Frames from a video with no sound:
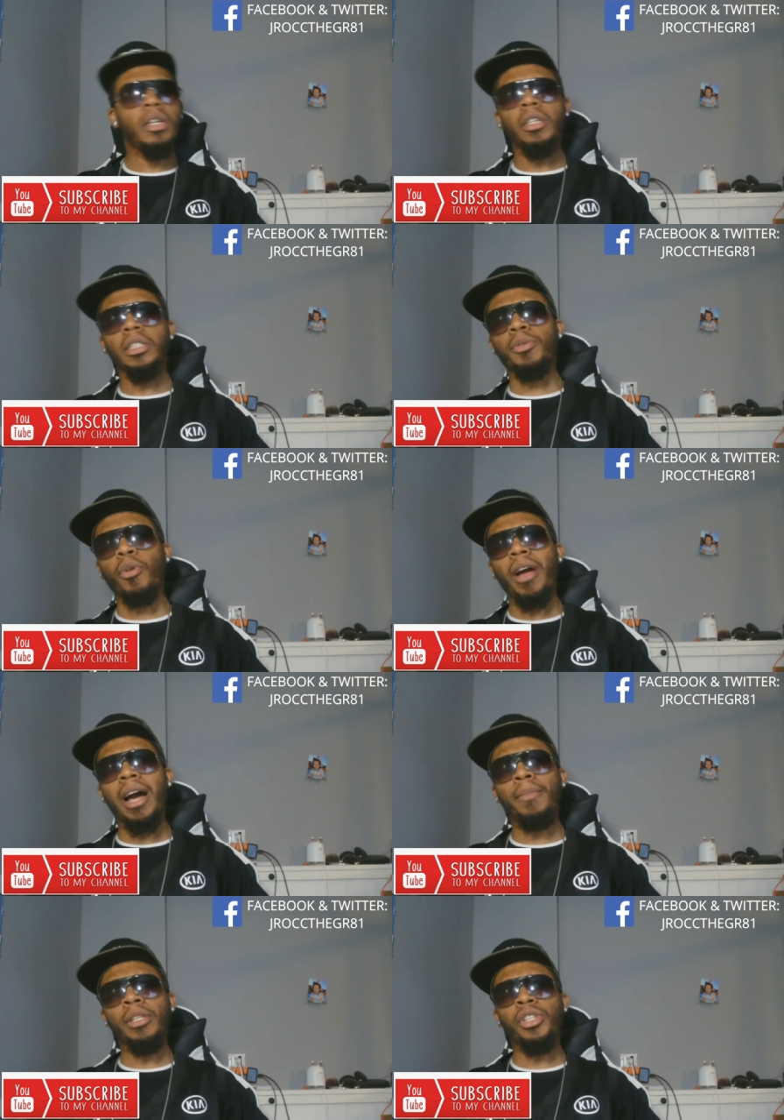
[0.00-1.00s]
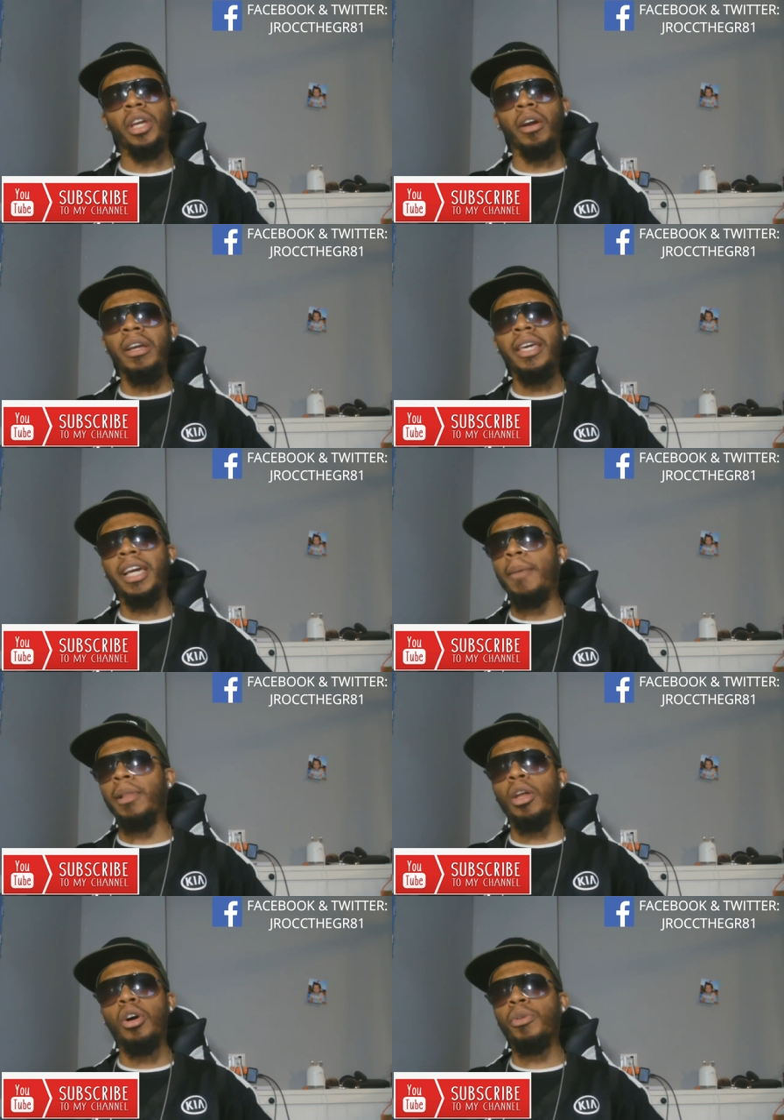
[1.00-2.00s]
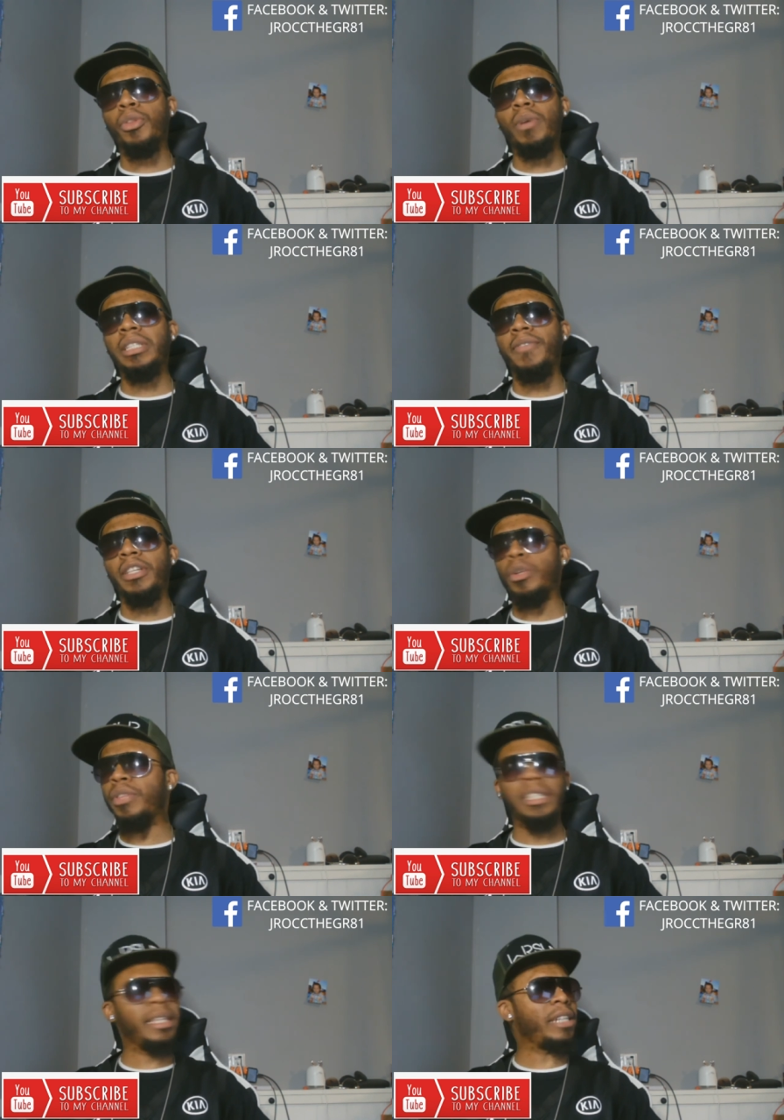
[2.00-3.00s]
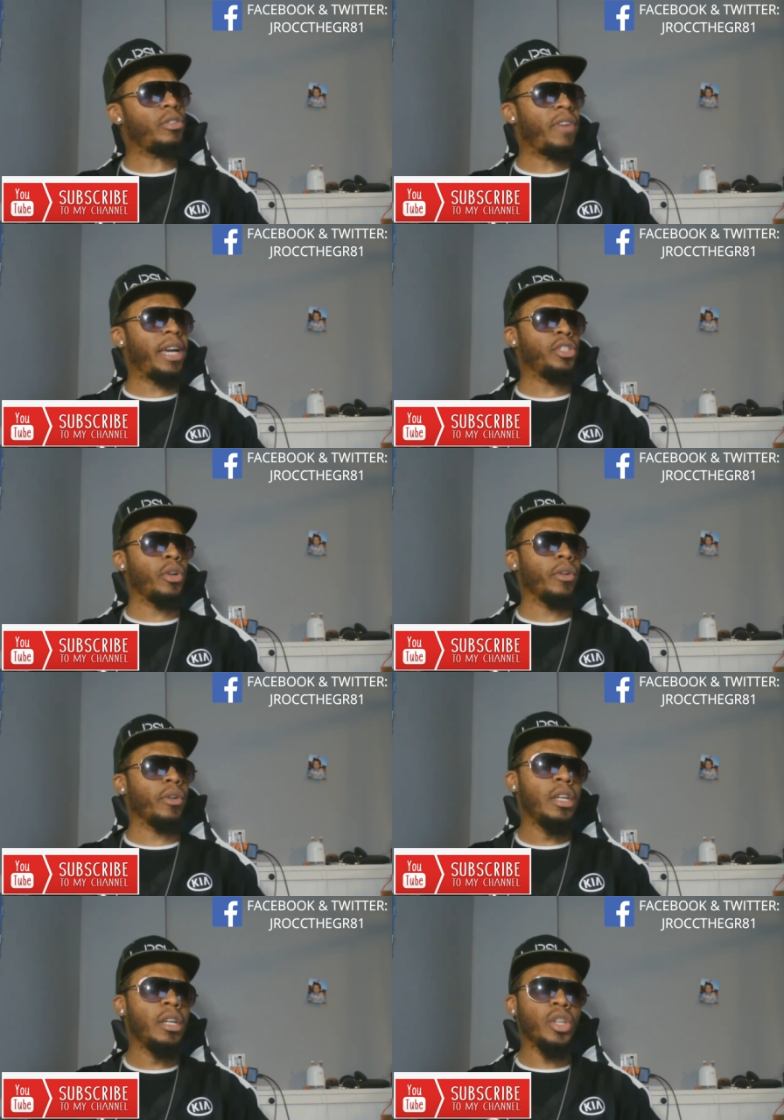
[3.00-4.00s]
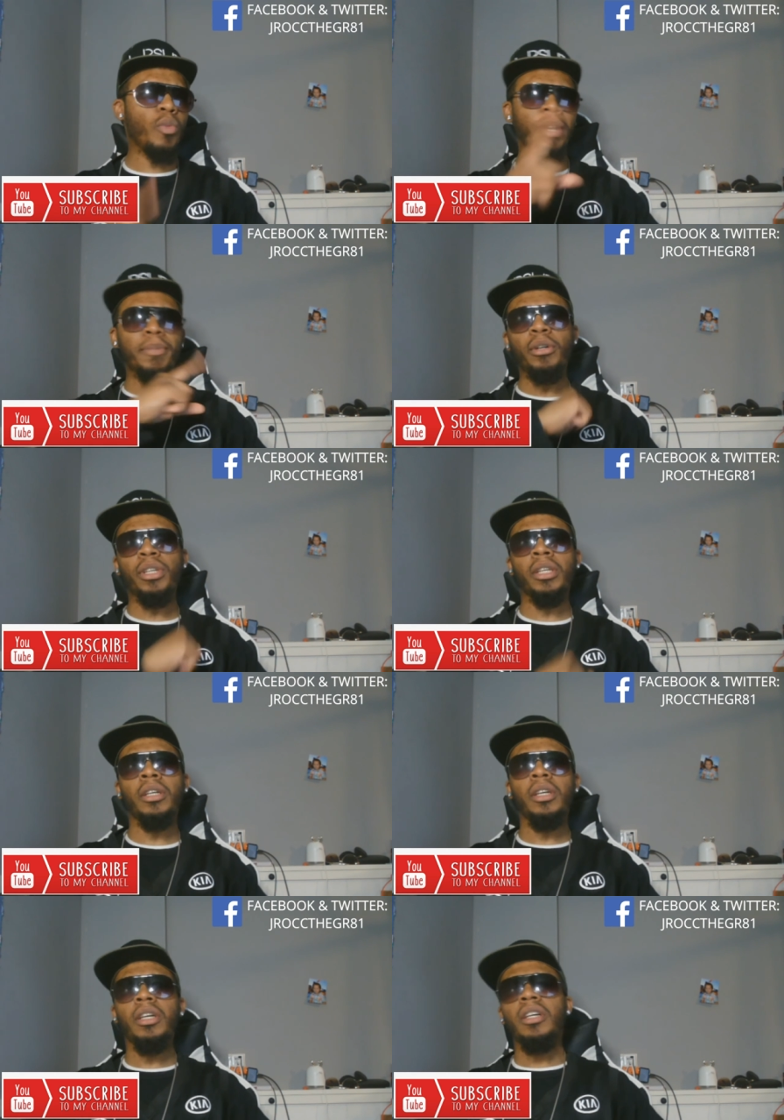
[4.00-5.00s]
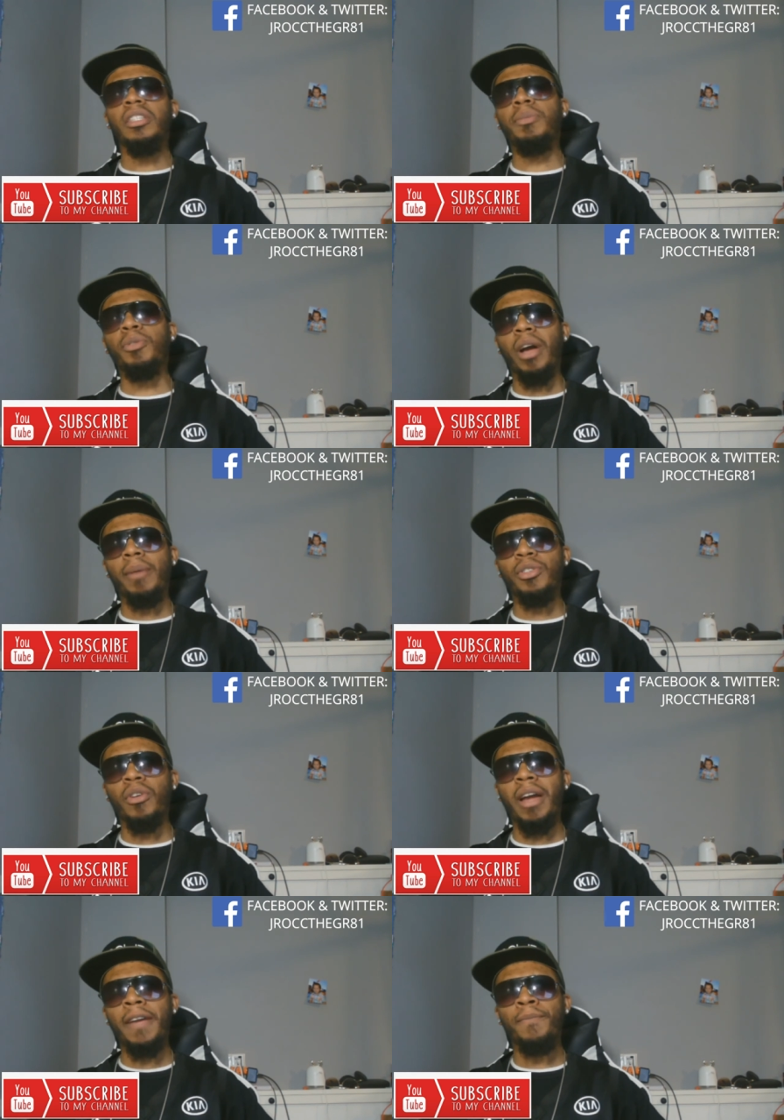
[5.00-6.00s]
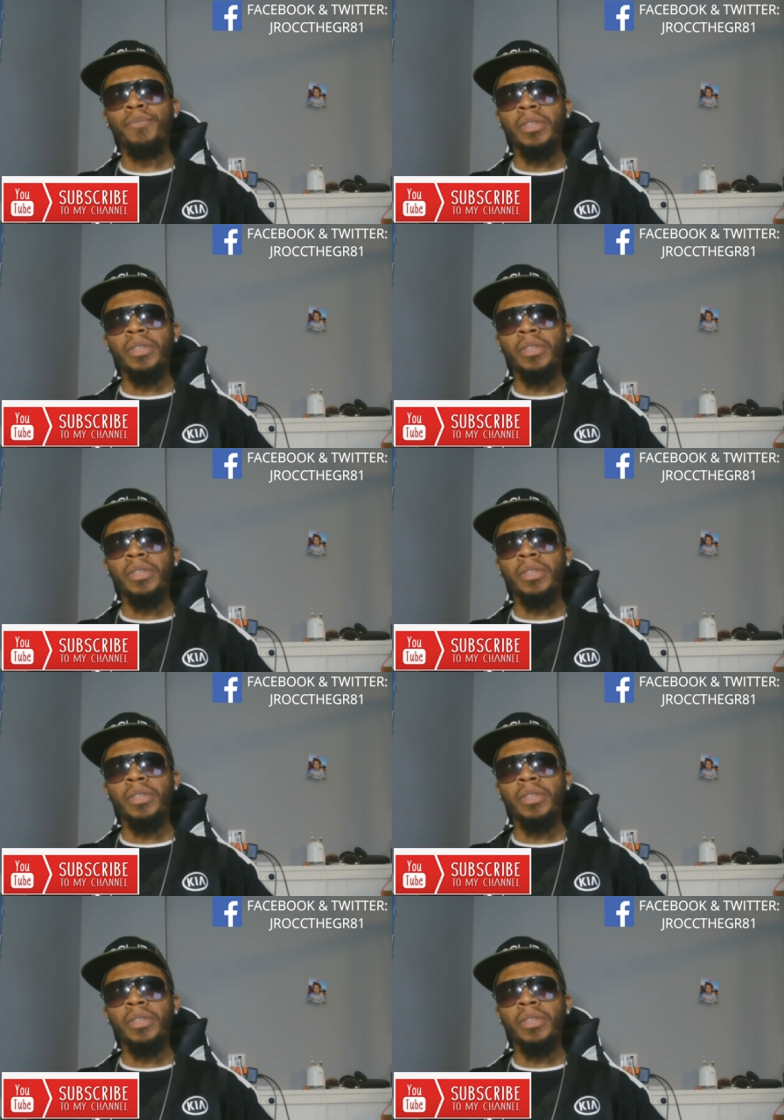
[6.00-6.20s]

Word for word: subscribe, and share. And come along with the rest of us on this electrifying journey to 1 million subscribers, all right?